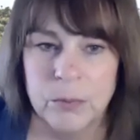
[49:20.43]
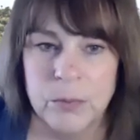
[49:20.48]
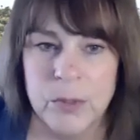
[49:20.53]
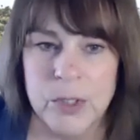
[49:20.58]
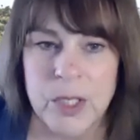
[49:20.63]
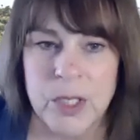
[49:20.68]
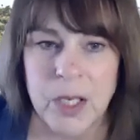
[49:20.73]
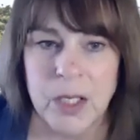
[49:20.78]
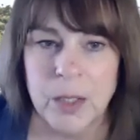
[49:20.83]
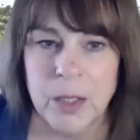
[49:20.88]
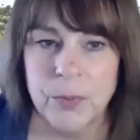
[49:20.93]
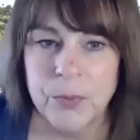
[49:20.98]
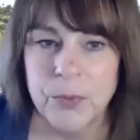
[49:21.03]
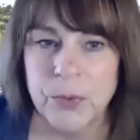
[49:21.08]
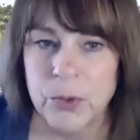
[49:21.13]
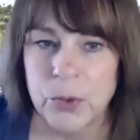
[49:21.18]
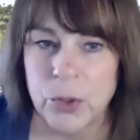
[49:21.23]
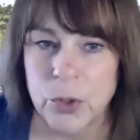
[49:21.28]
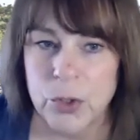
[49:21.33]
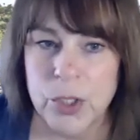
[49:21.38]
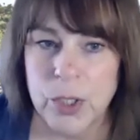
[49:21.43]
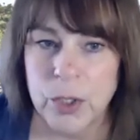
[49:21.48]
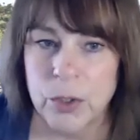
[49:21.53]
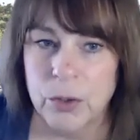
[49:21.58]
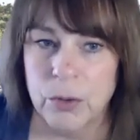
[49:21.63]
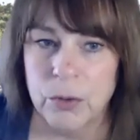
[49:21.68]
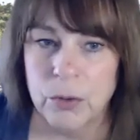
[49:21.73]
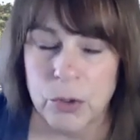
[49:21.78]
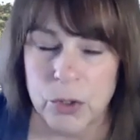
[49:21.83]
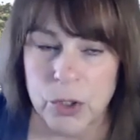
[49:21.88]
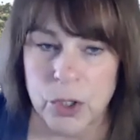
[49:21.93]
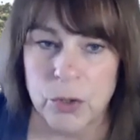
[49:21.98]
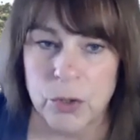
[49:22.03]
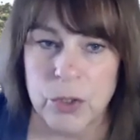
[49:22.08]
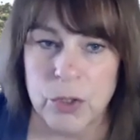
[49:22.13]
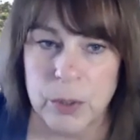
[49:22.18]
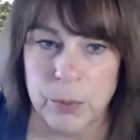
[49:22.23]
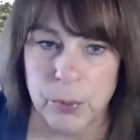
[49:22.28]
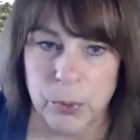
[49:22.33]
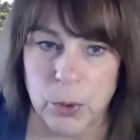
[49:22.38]
signed up for nurse
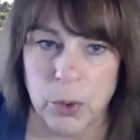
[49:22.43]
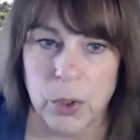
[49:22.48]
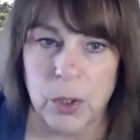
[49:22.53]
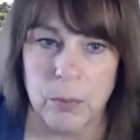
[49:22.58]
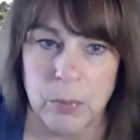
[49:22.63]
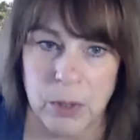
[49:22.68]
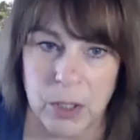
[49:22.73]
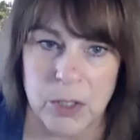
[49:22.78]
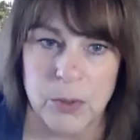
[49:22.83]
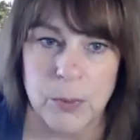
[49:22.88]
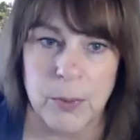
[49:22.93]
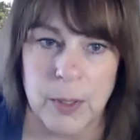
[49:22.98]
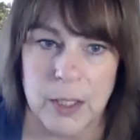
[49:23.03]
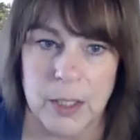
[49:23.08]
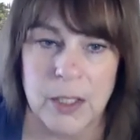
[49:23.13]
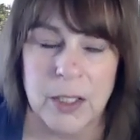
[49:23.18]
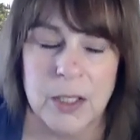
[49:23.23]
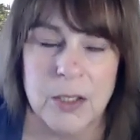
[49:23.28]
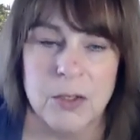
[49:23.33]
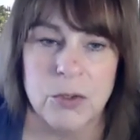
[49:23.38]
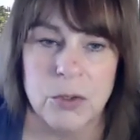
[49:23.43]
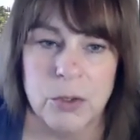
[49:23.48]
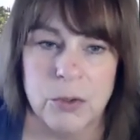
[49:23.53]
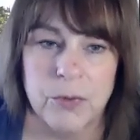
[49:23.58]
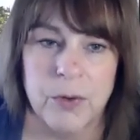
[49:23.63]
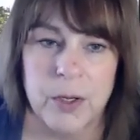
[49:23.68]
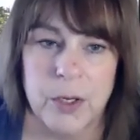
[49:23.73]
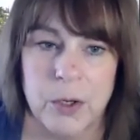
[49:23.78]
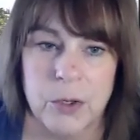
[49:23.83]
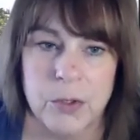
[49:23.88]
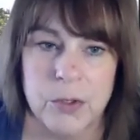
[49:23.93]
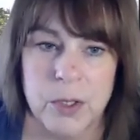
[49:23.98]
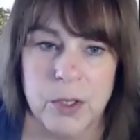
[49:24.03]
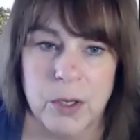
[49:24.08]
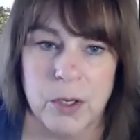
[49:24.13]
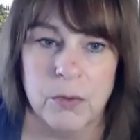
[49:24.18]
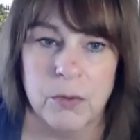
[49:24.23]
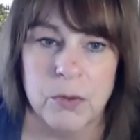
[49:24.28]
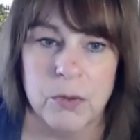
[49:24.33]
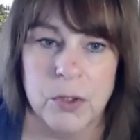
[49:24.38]
coaching program because we had to get certified
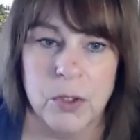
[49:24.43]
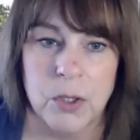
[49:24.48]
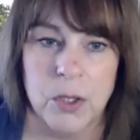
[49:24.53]
ourselves.